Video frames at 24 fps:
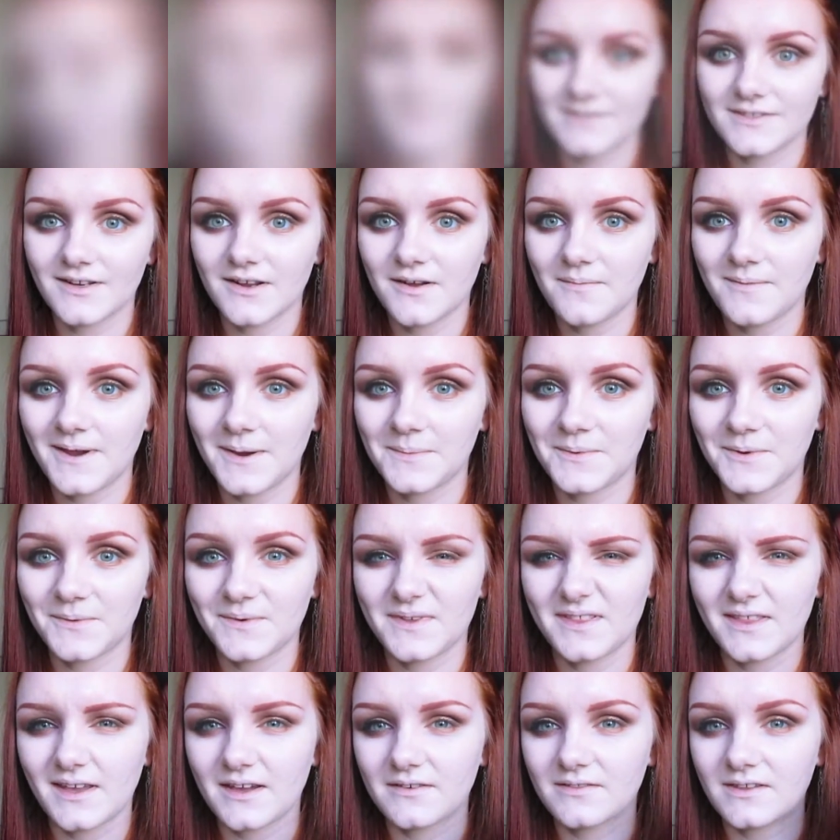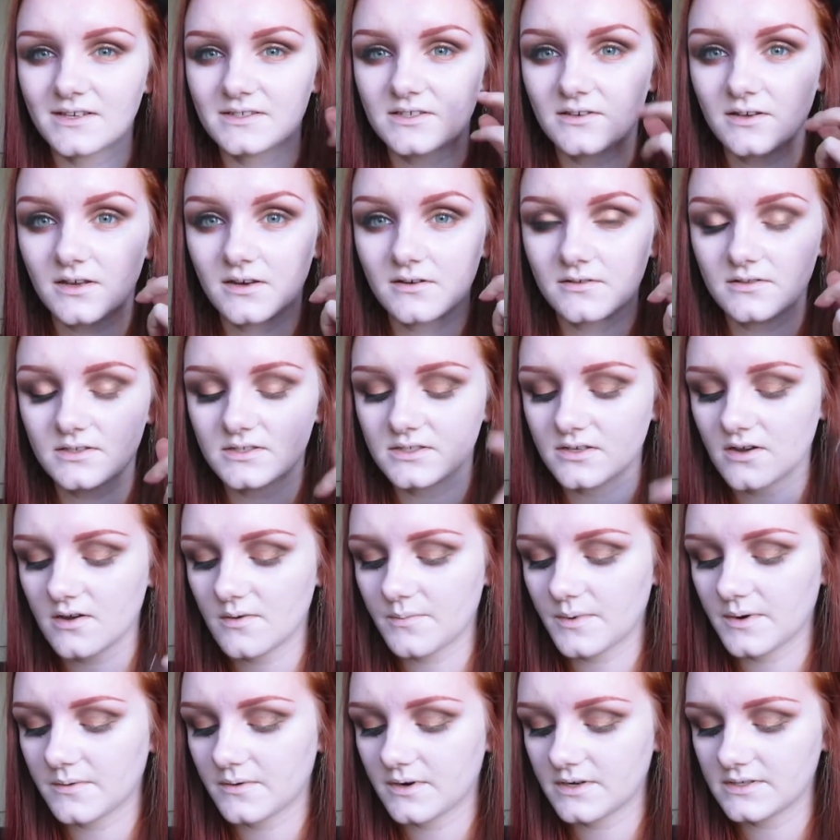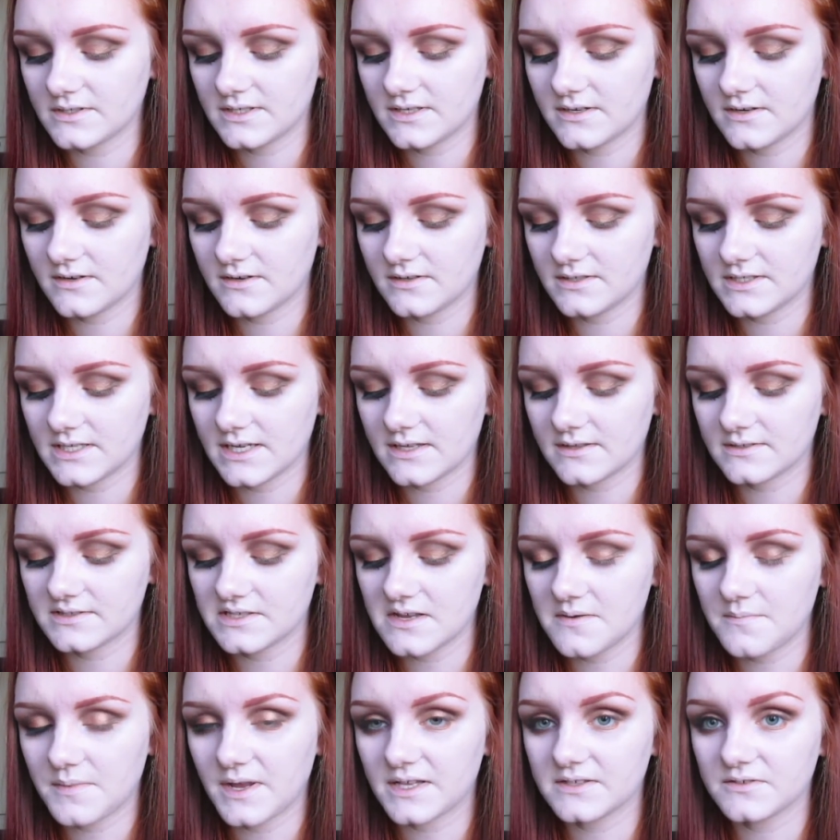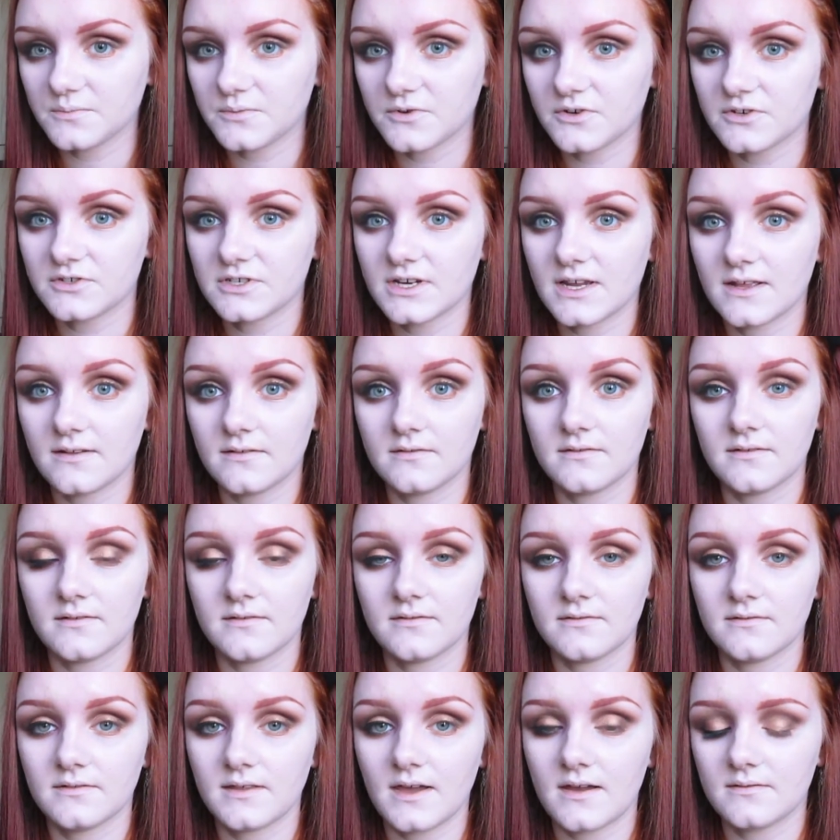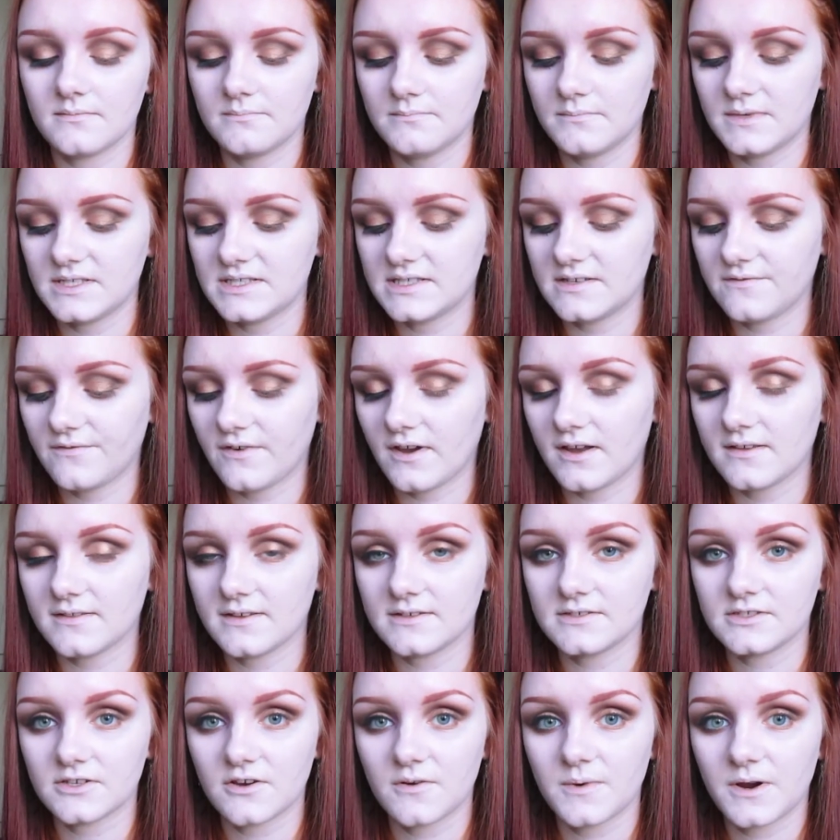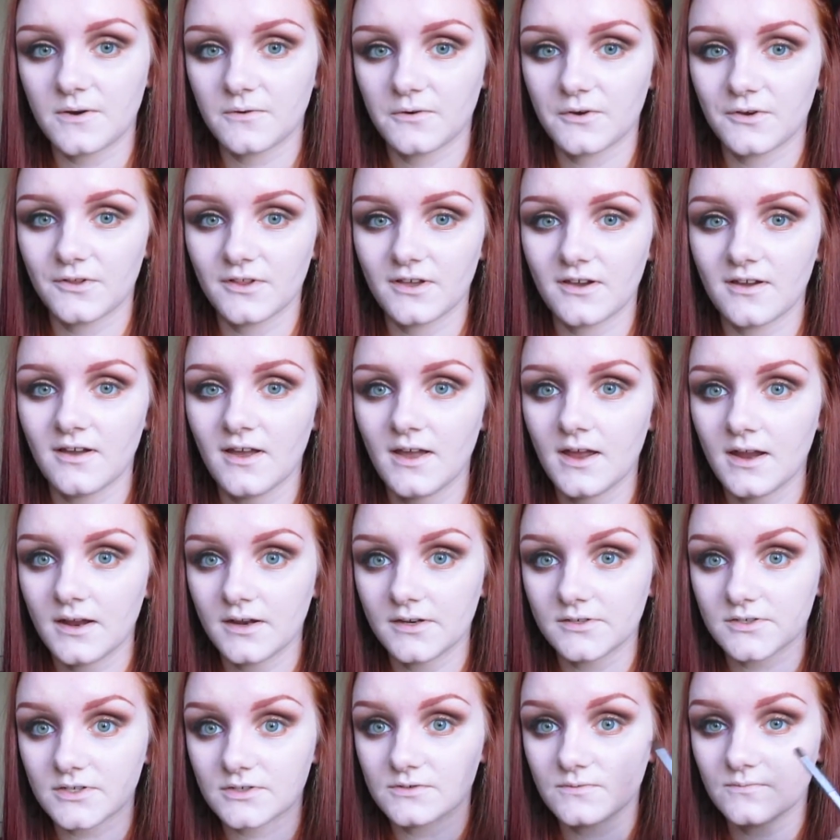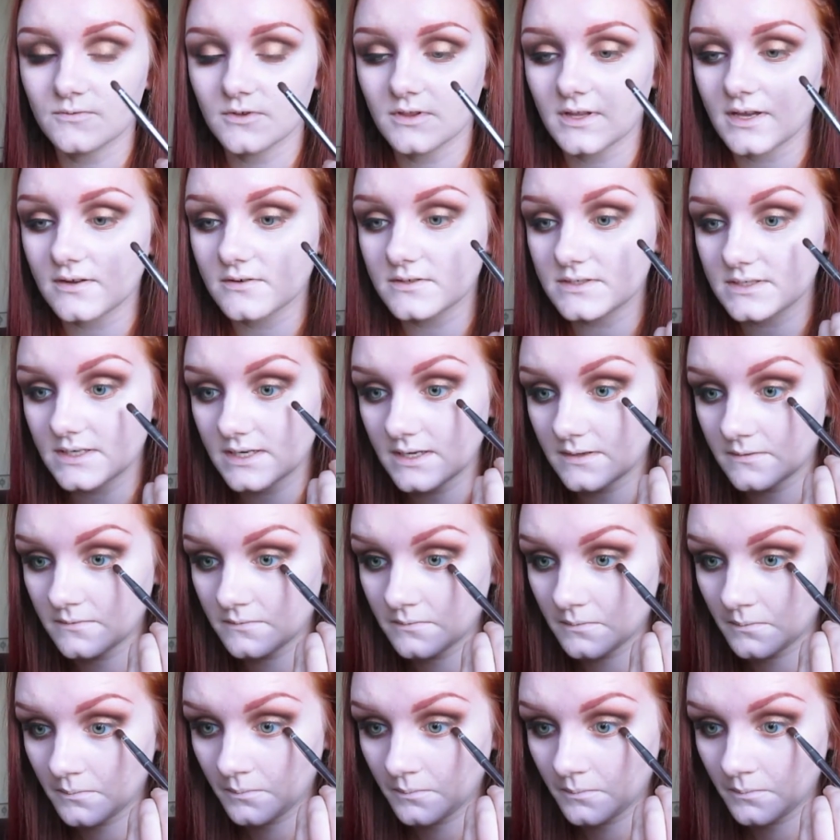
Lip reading: So now I'm happy with how that's looking on the top. I'm going to take the same pencil brush and that Mystify, that dark brown colour, I'm just going to run that underneath.